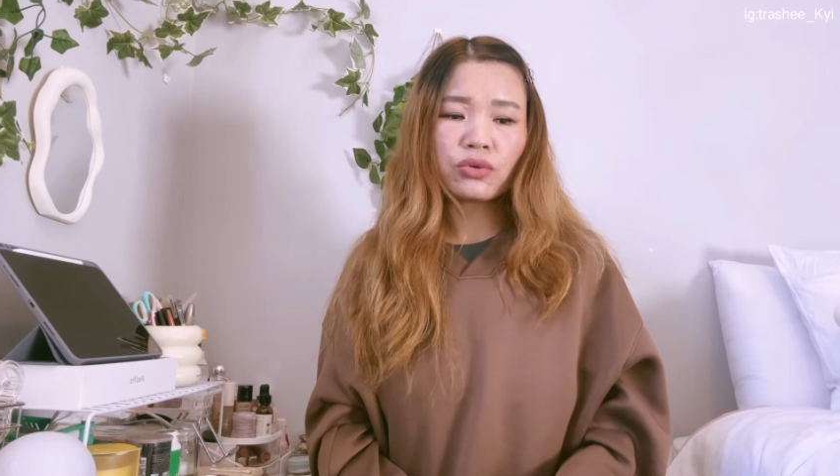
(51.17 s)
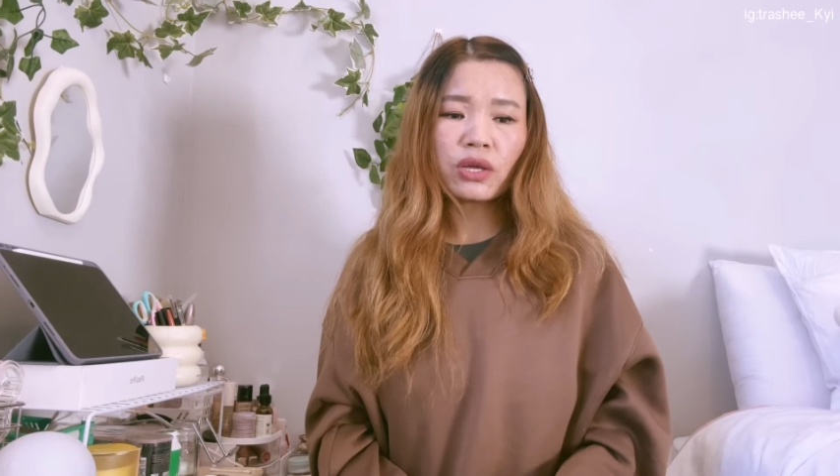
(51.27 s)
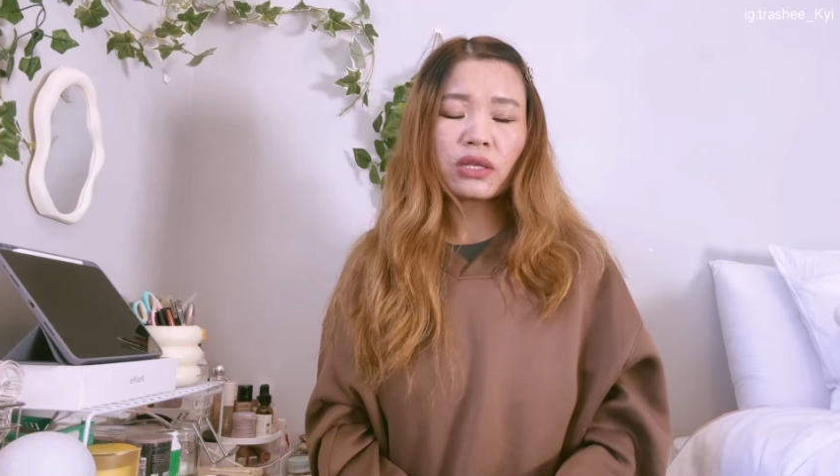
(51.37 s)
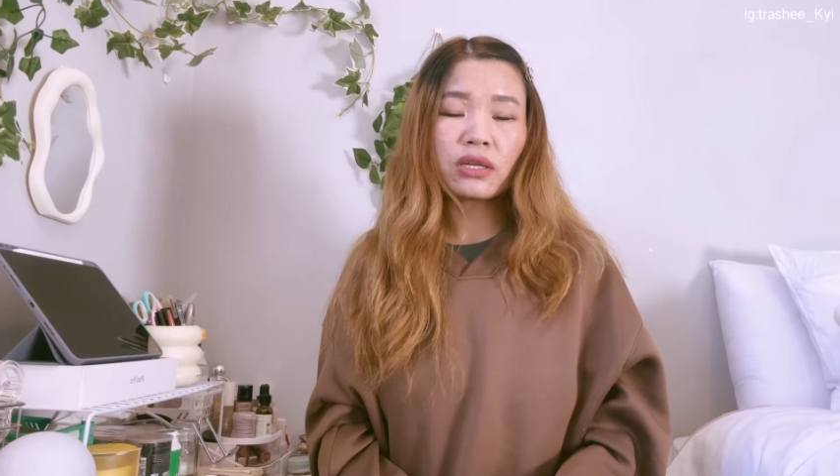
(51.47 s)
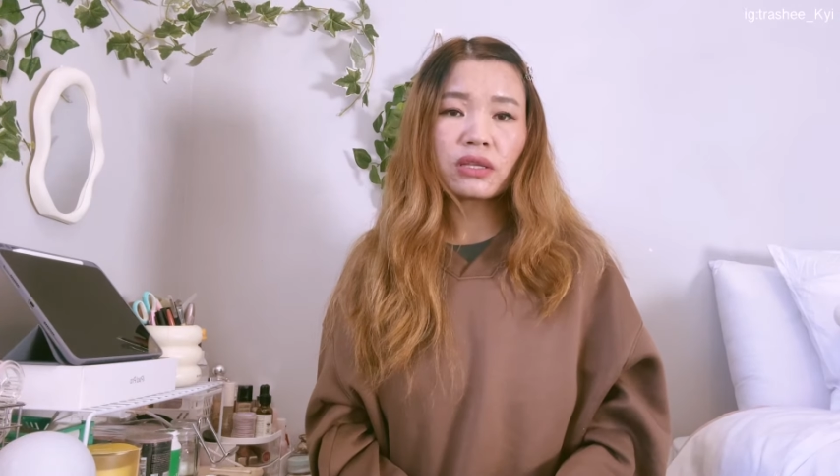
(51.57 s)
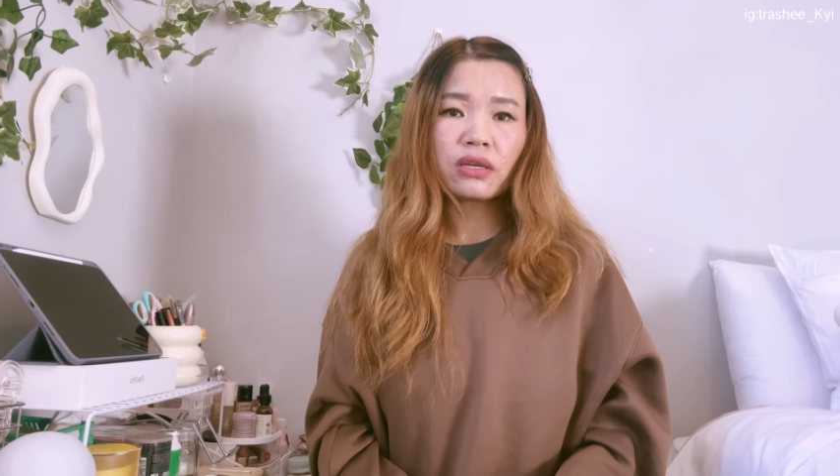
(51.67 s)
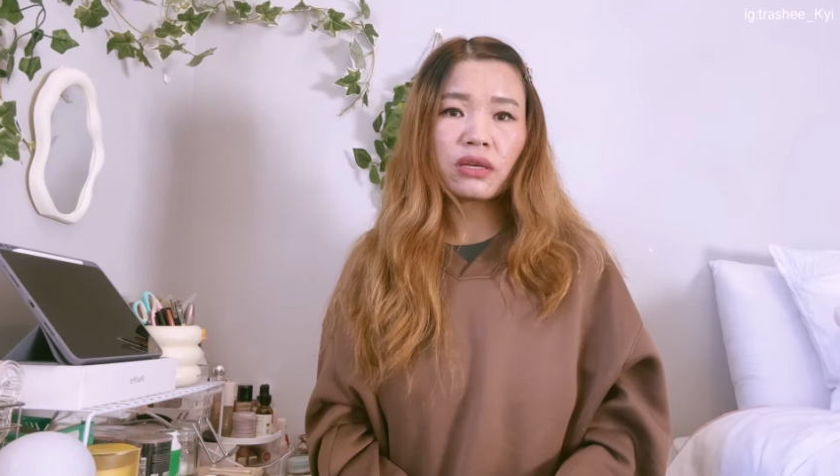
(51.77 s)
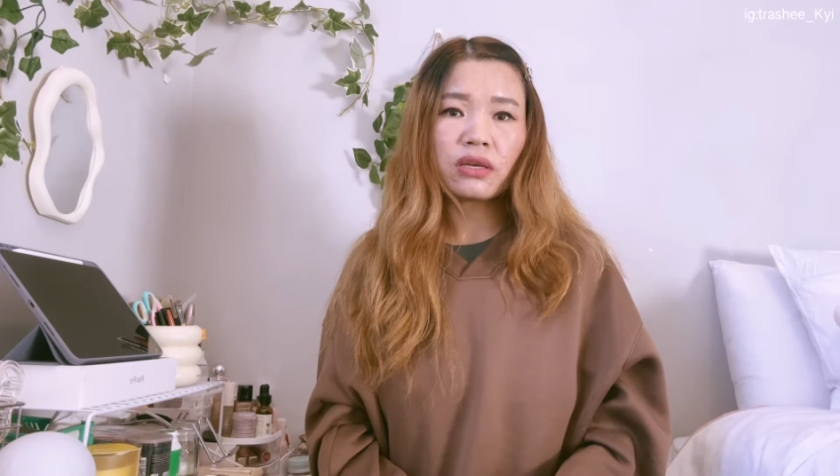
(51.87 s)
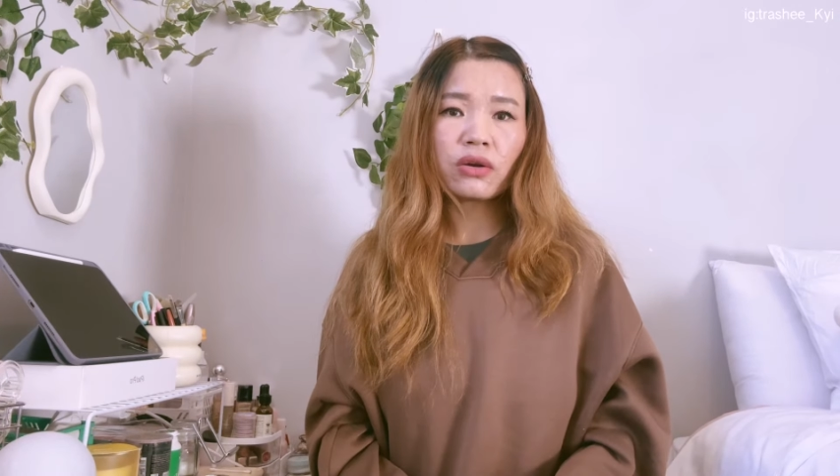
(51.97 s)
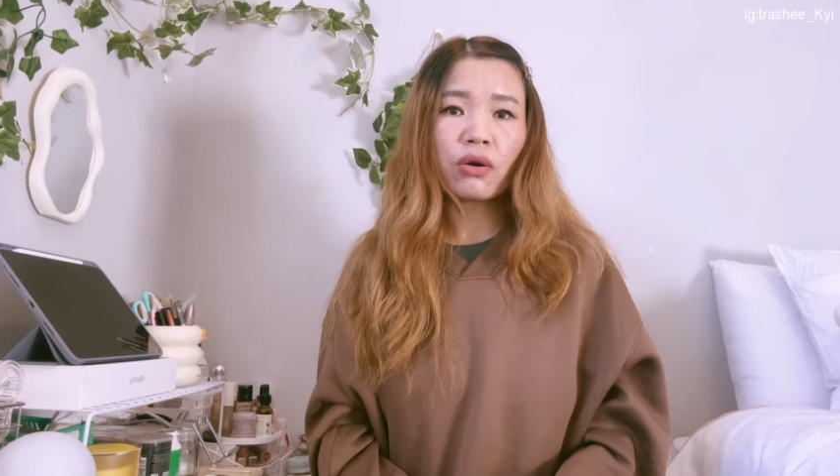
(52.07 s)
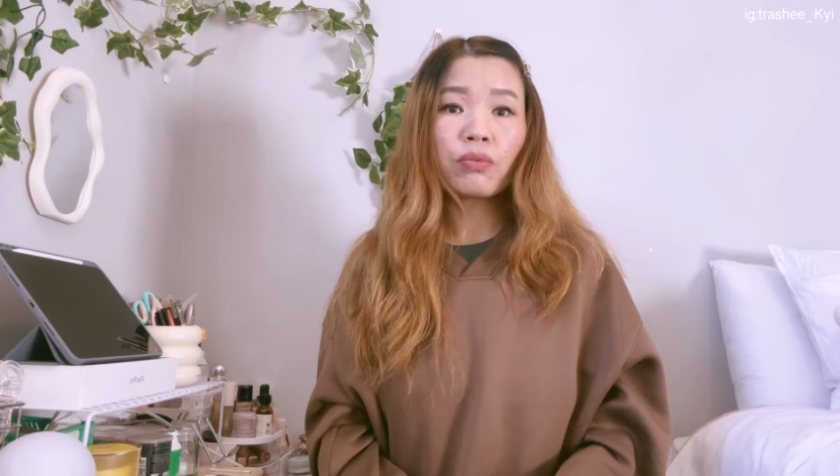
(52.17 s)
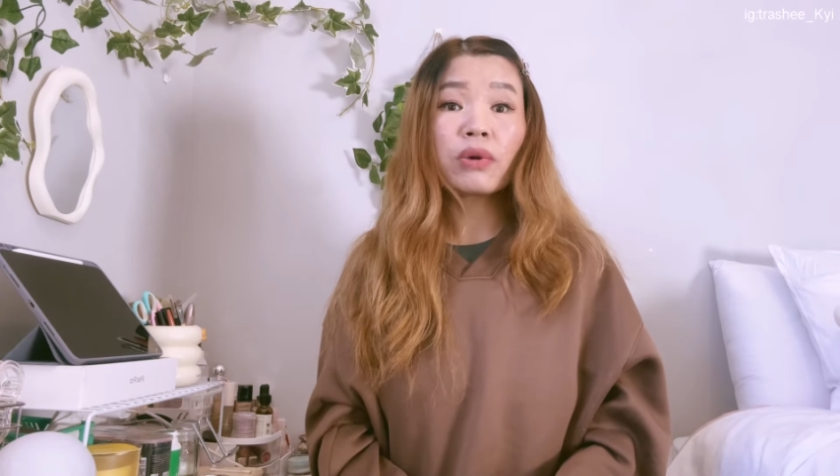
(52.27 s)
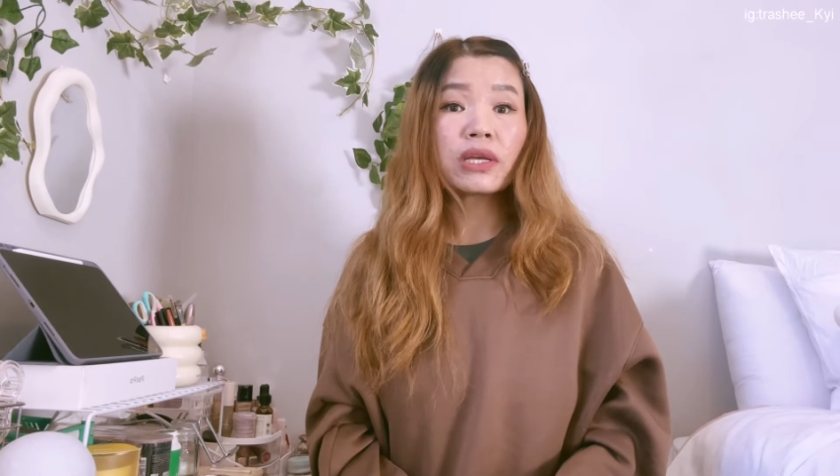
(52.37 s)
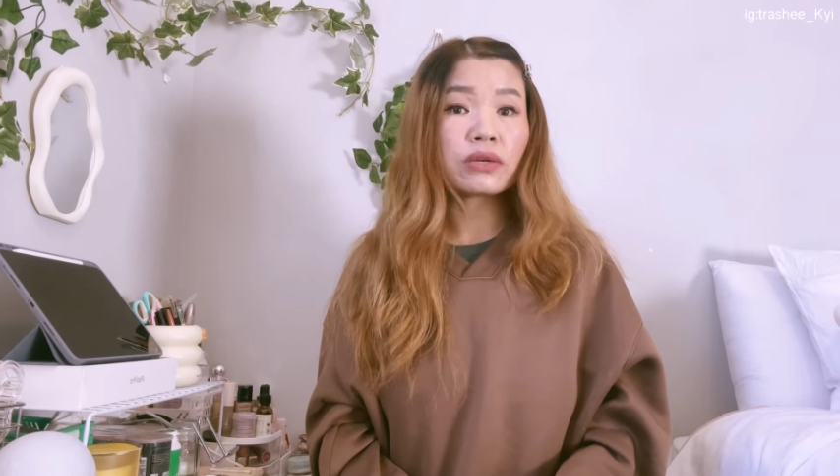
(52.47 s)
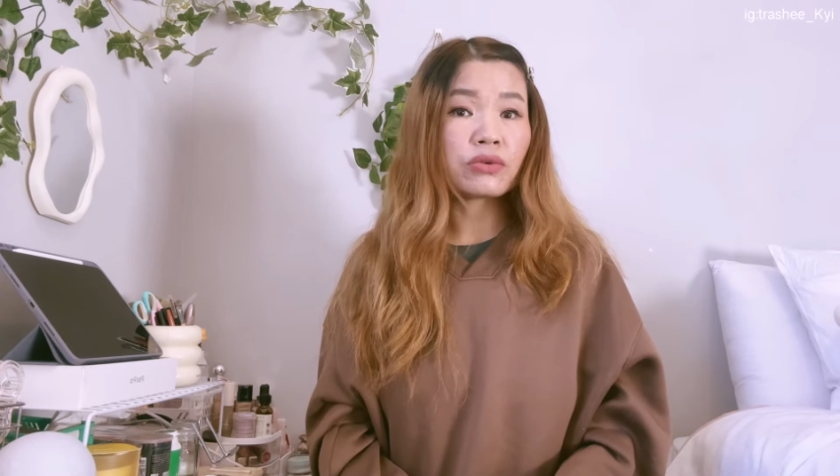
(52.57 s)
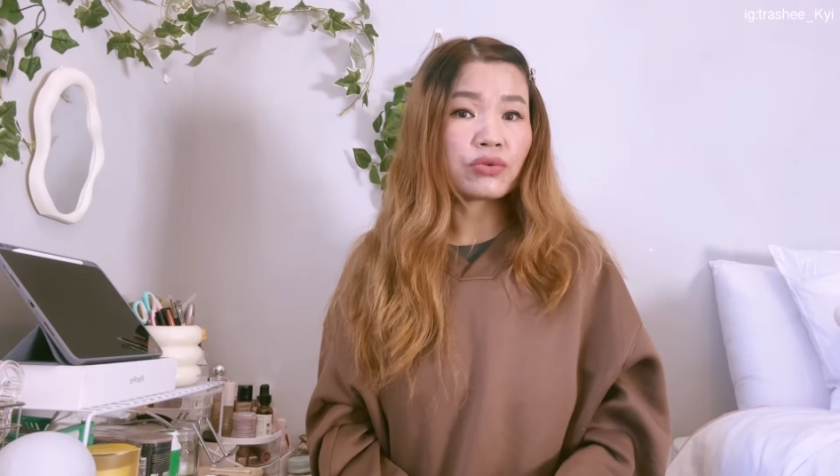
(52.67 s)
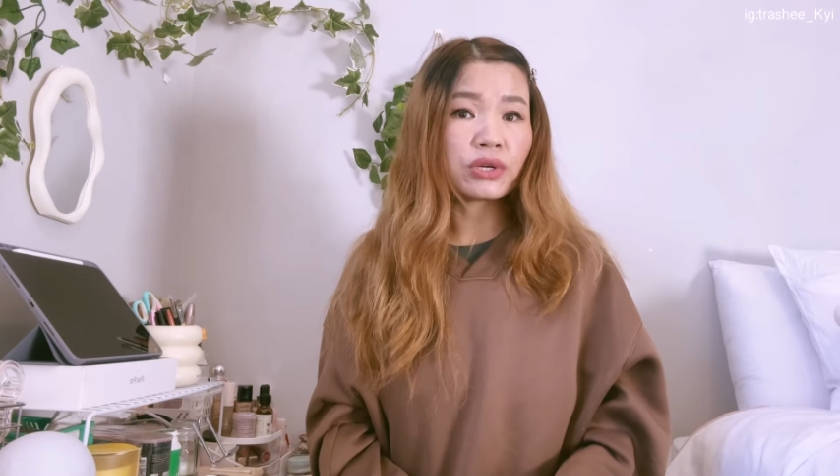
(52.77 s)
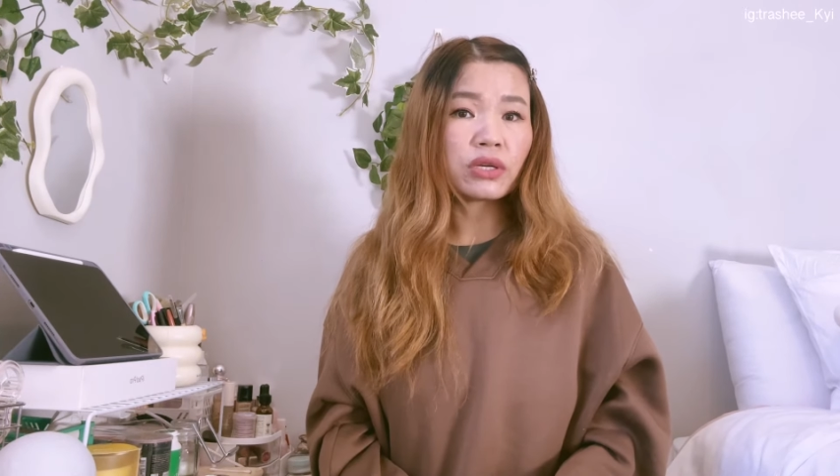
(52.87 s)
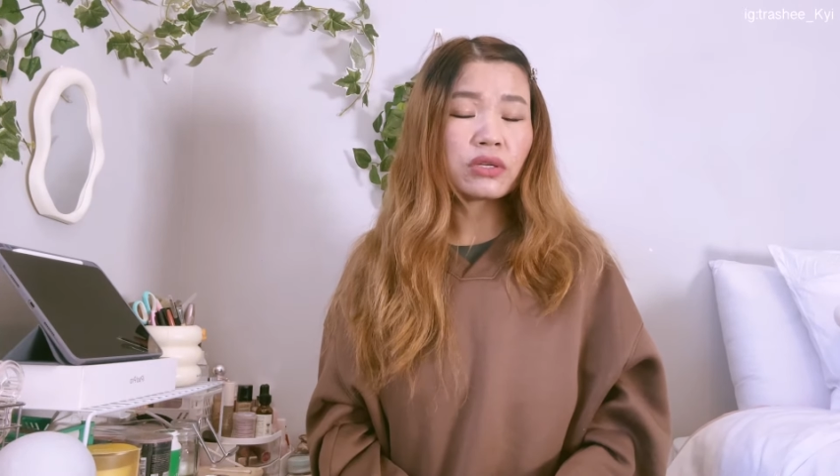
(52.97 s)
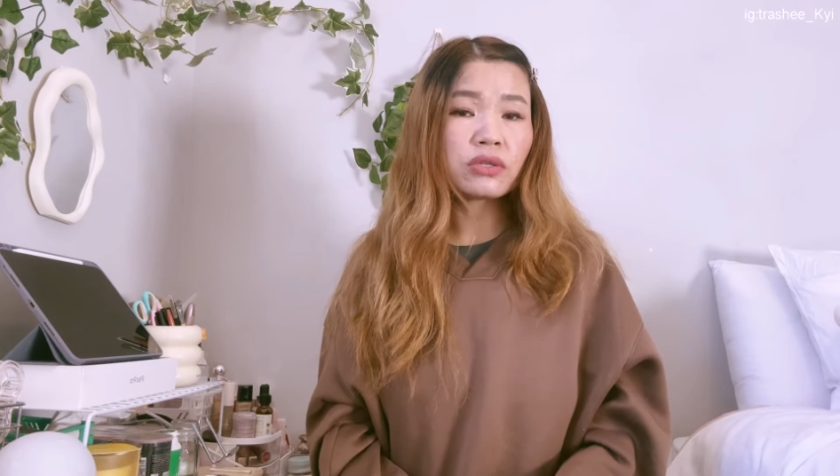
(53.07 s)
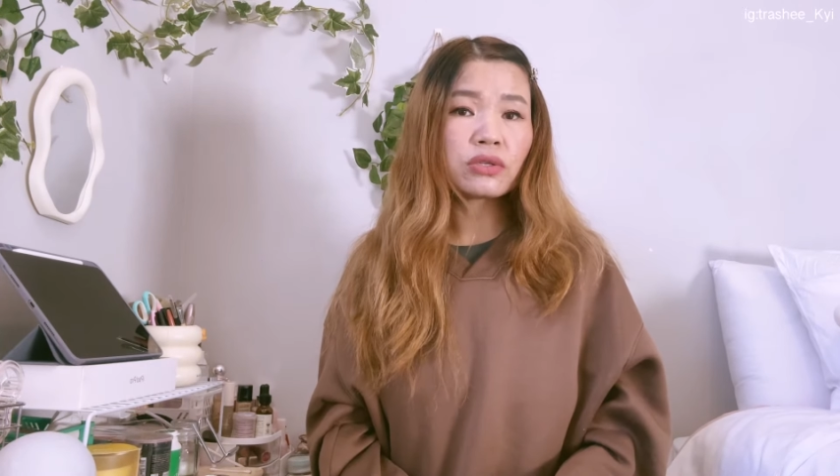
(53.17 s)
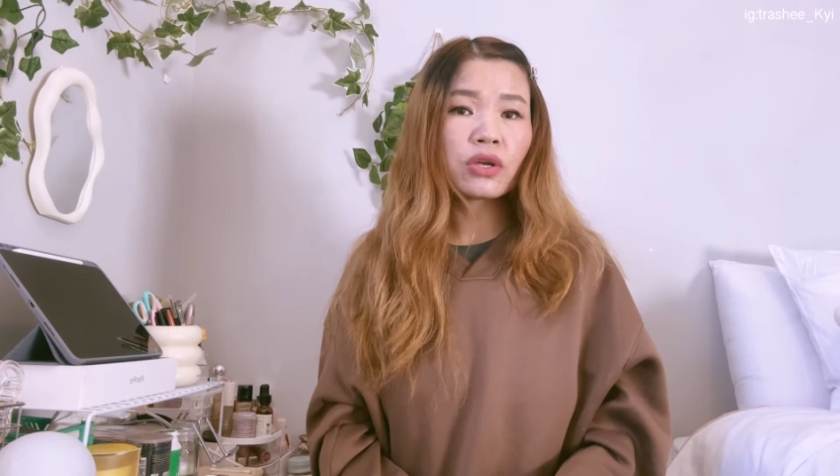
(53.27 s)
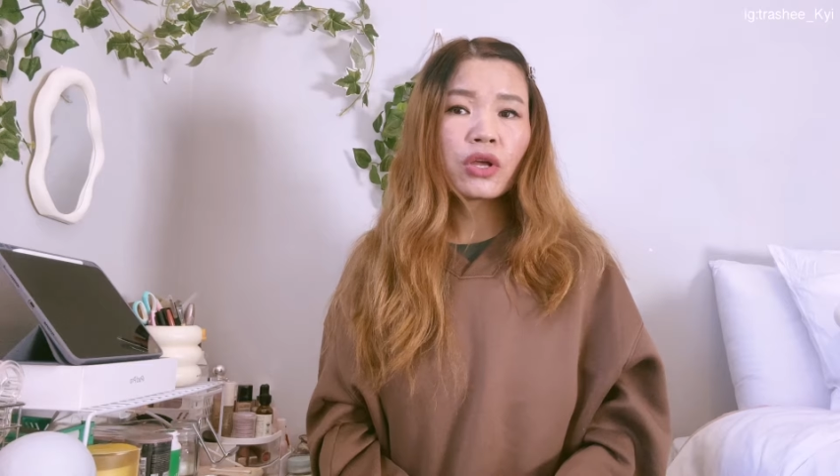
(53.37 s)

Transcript: anything of my interest.